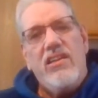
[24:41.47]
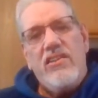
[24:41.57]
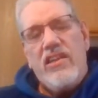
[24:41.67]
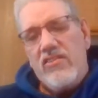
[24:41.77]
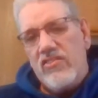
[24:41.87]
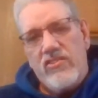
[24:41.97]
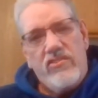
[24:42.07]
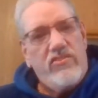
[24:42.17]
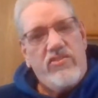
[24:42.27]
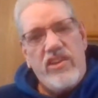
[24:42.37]
they
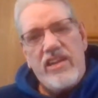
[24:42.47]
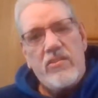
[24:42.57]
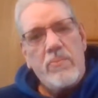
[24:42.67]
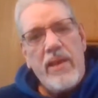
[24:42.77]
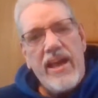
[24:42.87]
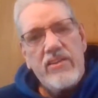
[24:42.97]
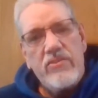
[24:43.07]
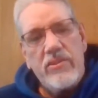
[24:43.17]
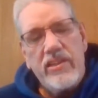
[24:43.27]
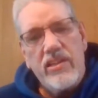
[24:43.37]
check the
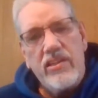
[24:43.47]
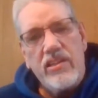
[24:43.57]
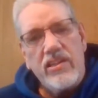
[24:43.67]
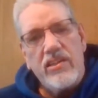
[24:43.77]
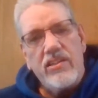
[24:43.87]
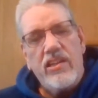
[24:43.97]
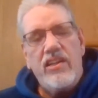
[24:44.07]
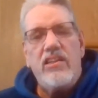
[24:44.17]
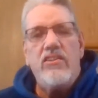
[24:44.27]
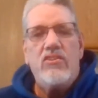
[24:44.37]
battery.
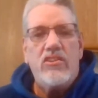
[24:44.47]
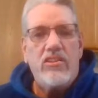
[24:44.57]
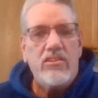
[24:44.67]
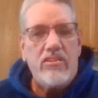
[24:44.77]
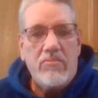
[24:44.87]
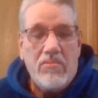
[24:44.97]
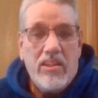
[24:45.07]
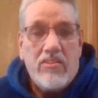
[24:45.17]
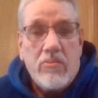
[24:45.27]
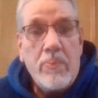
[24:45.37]

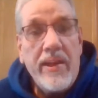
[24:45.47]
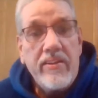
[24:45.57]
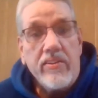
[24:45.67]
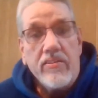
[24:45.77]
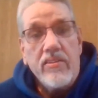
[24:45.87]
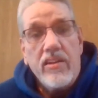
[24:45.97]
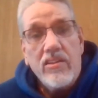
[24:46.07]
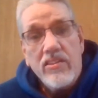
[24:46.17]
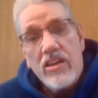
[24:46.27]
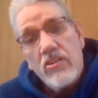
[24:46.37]
It depended.
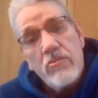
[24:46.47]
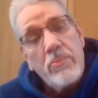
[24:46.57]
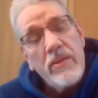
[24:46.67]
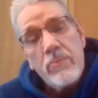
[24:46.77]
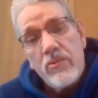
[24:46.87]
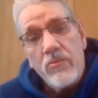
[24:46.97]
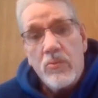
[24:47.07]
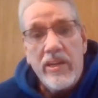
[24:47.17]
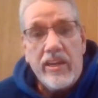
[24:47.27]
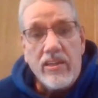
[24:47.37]
Now the people in
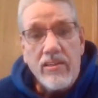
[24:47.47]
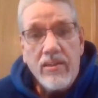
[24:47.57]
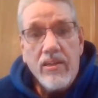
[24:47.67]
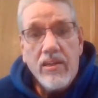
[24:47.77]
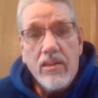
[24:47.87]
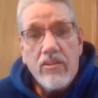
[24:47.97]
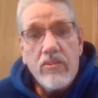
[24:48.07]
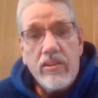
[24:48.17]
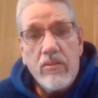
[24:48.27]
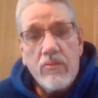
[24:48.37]
Wing.
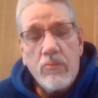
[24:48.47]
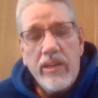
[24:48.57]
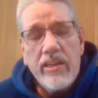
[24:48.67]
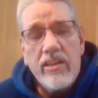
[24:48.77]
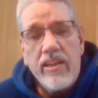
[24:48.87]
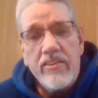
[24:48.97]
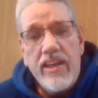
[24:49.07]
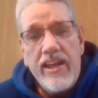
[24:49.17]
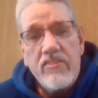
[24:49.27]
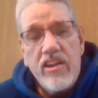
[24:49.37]
The Wing at
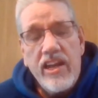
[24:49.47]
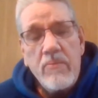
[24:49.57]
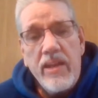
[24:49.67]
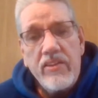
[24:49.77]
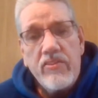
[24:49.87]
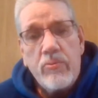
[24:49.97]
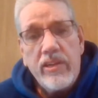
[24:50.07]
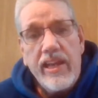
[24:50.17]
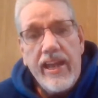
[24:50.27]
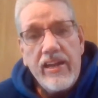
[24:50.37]
that time had 3
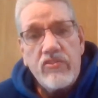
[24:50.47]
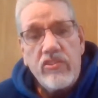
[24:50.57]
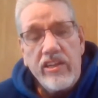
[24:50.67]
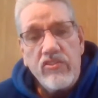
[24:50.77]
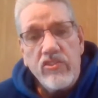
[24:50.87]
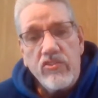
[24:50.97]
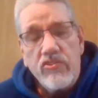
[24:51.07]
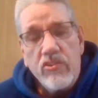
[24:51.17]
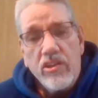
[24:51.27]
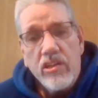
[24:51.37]
gas
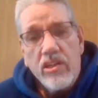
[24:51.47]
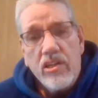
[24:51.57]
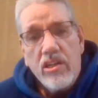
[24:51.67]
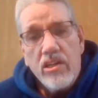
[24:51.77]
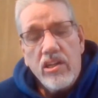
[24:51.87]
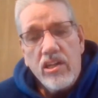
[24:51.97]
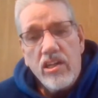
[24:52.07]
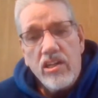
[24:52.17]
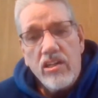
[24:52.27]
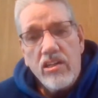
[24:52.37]
stations,
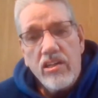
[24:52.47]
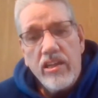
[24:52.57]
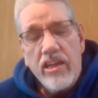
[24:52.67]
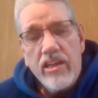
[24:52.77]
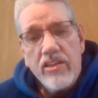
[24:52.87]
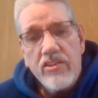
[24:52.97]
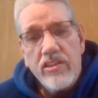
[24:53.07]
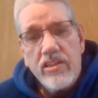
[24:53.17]
and